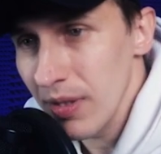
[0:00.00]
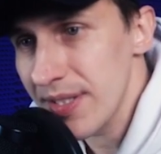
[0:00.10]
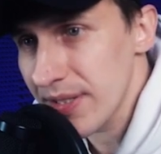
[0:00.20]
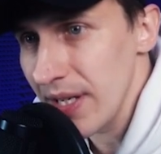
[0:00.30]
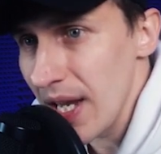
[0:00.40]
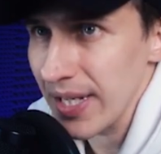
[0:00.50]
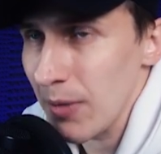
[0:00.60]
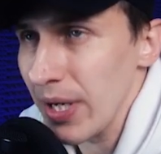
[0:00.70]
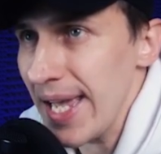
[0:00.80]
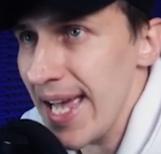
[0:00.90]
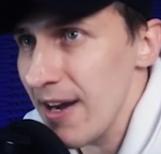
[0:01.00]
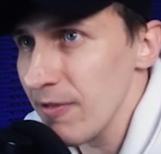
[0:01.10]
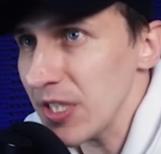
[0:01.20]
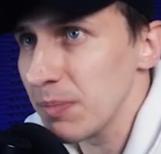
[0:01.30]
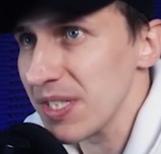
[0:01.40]
let's say like I want to
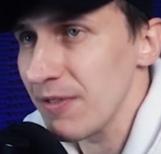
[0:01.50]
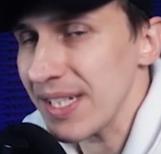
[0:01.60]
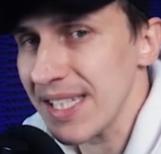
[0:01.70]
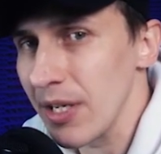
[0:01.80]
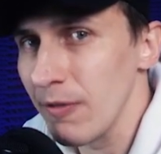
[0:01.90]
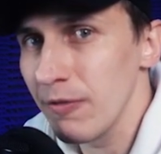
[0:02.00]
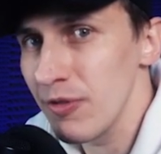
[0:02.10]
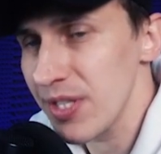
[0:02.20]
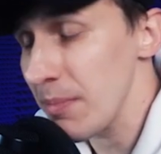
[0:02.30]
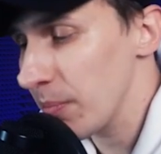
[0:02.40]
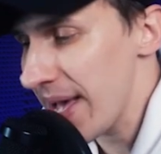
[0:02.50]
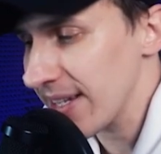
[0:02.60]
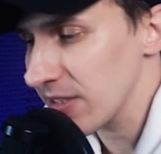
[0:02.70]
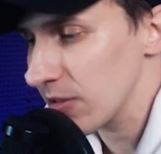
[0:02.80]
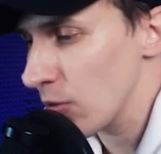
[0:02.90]
have a specific set of sample
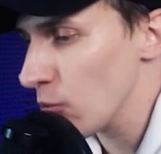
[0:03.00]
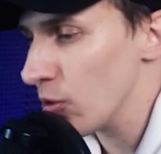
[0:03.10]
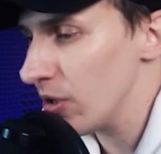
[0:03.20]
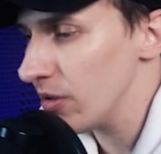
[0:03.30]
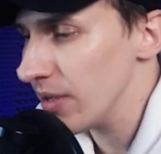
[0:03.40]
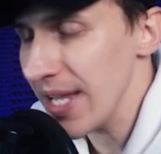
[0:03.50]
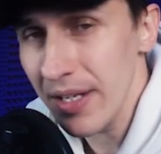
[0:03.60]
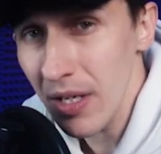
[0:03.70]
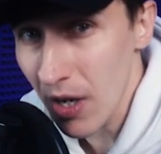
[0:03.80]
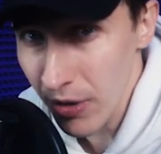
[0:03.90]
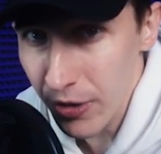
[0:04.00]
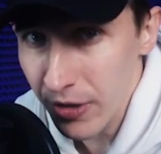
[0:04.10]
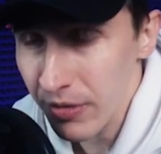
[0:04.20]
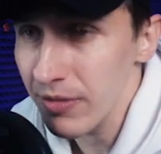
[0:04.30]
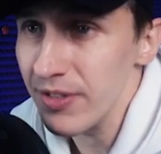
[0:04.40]
packs or any
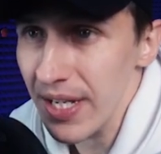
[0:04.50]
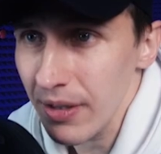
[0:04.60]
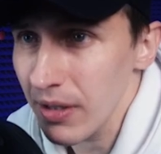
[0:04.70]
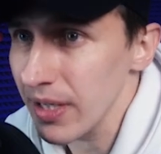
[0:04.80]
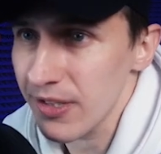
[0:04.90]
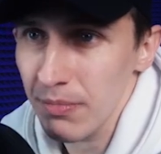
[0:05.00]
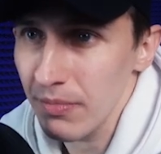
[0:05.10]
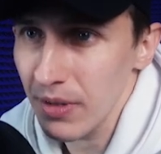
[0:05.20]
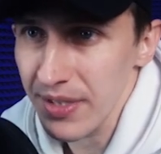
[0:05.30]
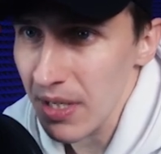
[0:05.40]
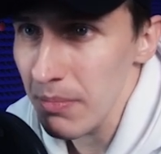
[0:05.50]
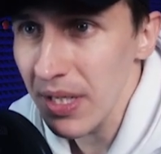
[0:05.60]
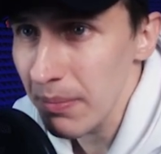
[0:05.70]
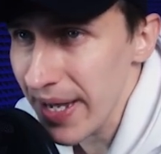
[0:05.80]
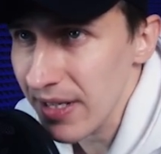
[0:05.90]
other data, let's say
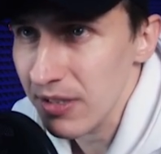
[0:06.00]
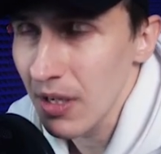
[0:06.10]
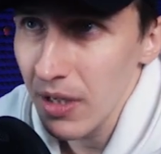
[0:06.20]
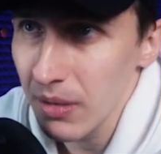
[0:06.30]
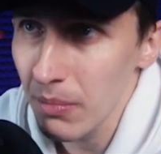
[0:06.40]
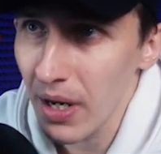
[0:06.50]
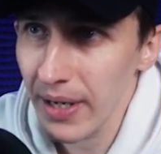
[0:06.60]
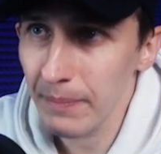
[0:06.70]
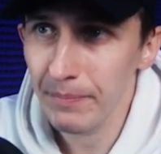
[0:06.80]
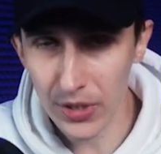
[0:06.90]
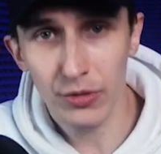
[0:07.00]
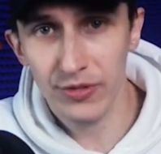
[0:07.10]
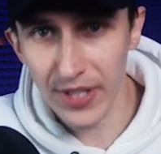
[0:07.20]
MIDI packs in my new